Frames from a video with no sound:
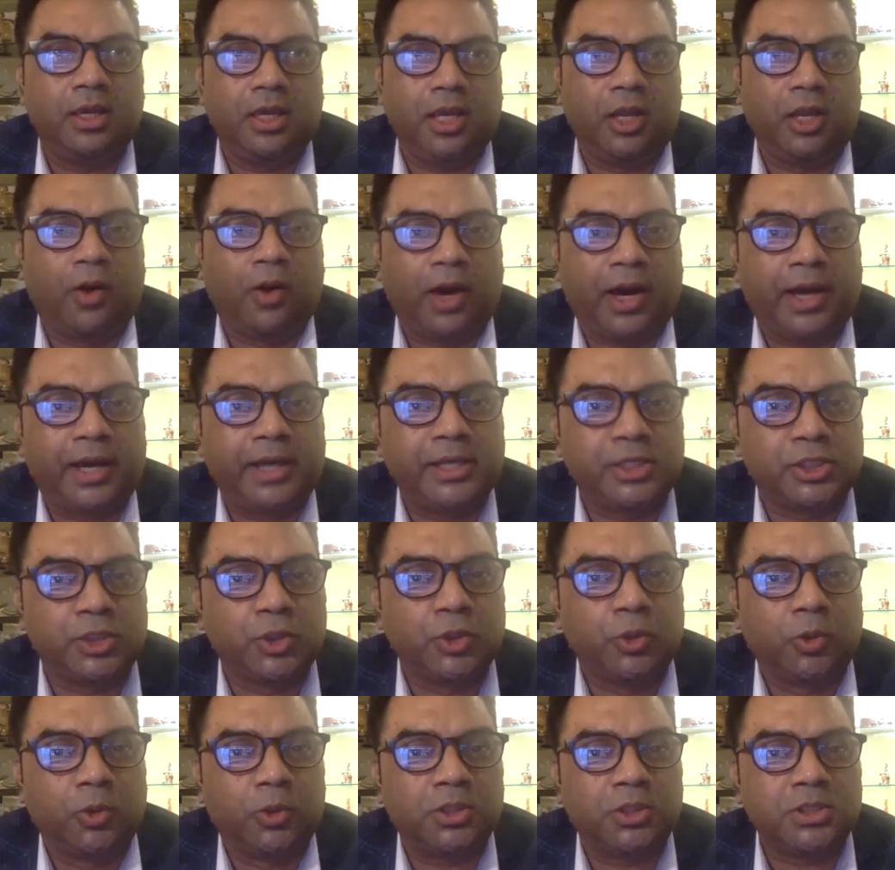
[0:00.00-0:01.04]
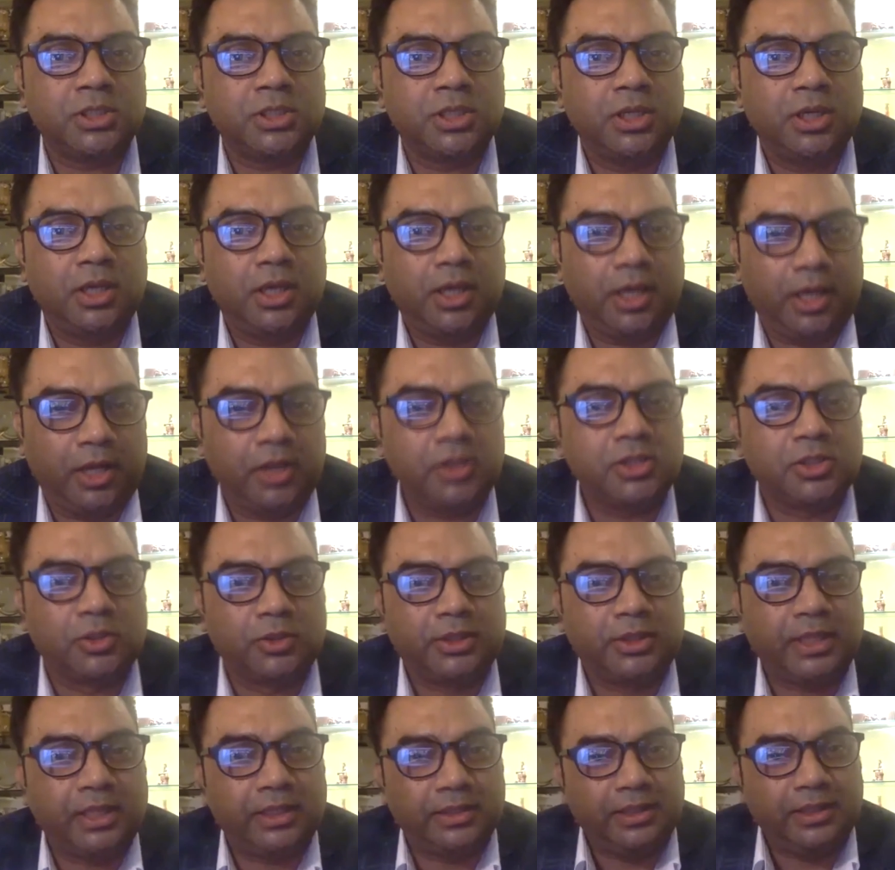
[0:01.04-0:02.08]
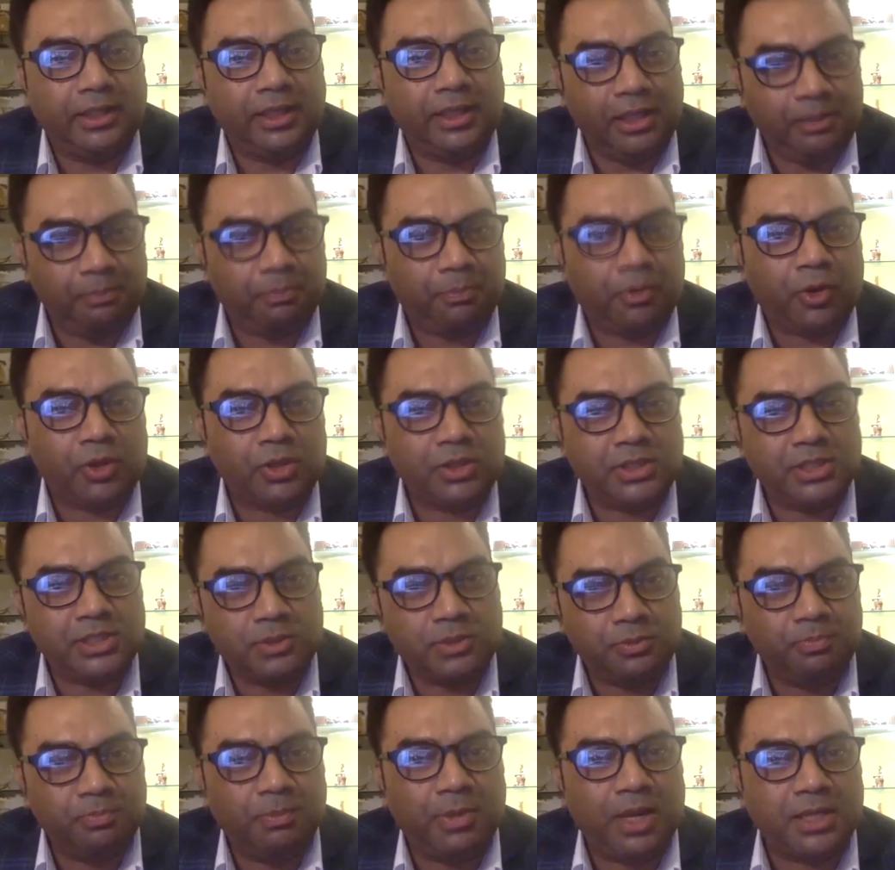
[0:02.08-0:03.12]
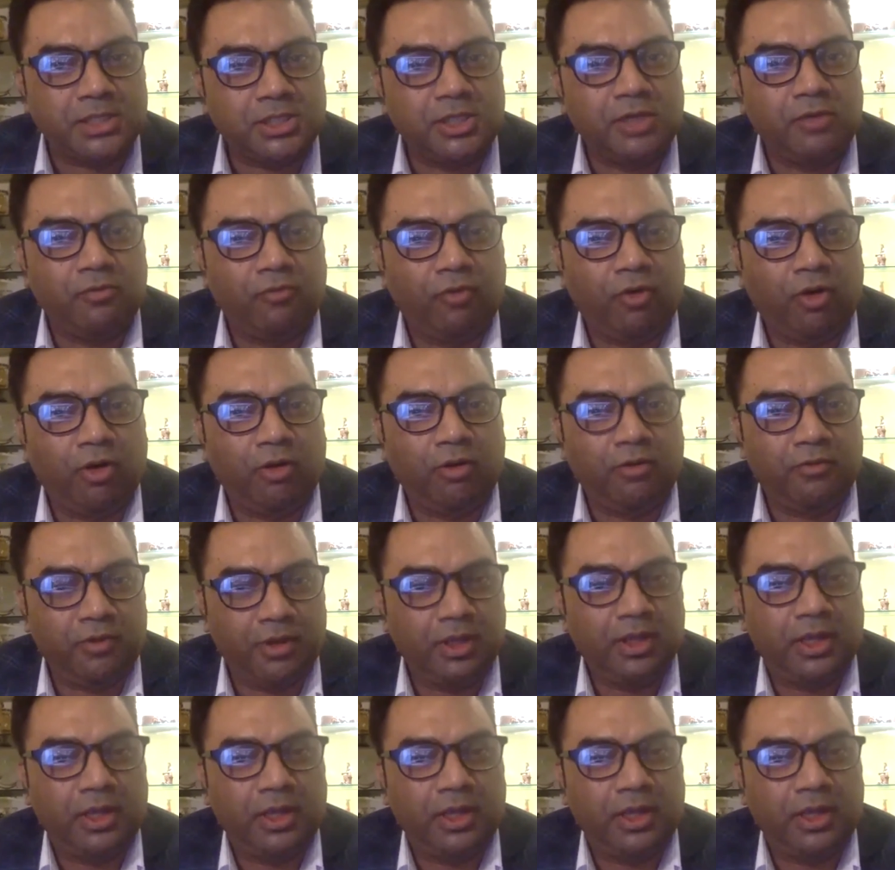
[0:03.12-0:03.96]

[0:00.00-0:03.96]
high schools, so the process must involve,